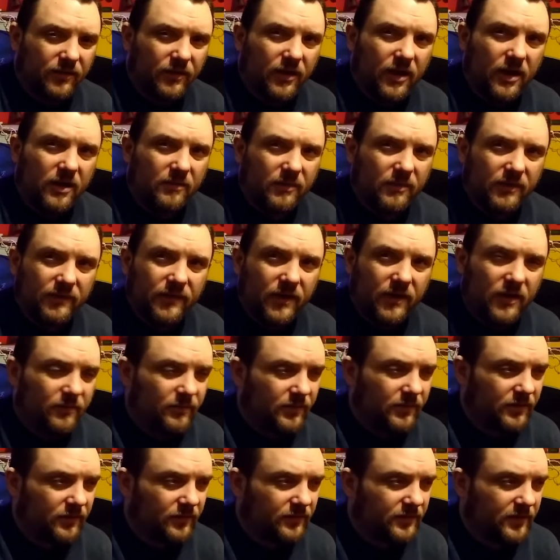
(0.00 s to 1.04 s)

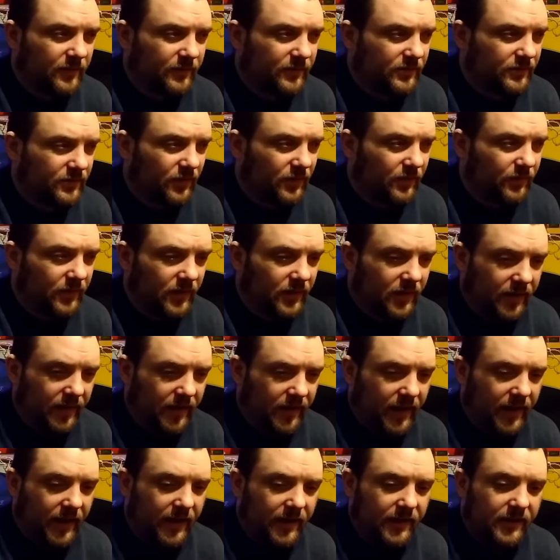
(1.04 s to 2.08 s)
homophobic or something stupid like
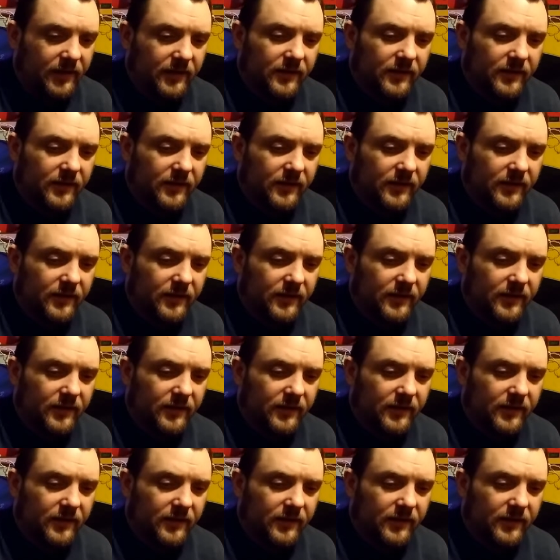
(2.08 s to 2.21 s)
that.